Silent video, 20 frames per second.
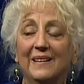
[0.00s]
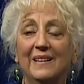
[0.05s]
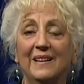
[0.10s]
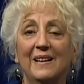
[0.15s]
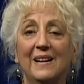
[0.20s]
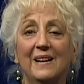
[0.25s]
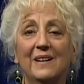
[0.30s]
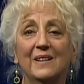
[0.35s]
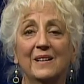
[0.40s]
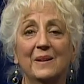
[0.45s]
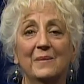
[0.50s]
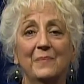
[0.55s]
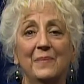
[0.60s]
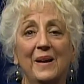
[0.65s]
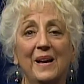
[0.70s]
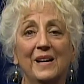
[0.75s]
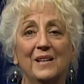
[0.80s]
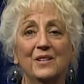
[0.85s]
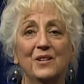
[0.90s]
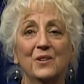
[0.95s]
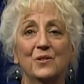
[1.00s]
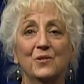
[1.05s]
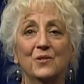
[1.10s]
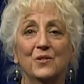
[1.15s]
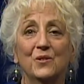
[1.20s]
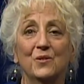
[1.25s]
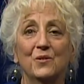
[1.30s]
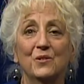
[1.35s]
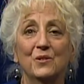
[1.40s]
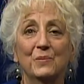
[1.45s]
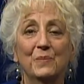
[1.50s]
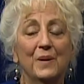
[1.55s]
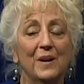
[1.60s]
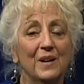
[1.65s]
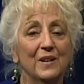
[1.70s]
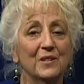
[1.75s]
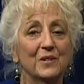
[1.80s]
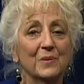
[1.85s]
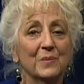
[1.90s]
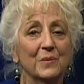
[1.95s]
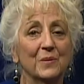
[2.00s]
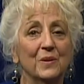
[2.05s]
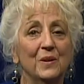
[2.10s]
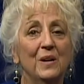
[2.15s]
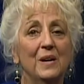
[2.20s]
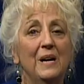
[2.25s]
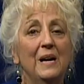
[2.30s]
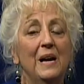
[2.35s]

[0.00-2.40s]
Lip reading: and I'll get back to you as soon as possible.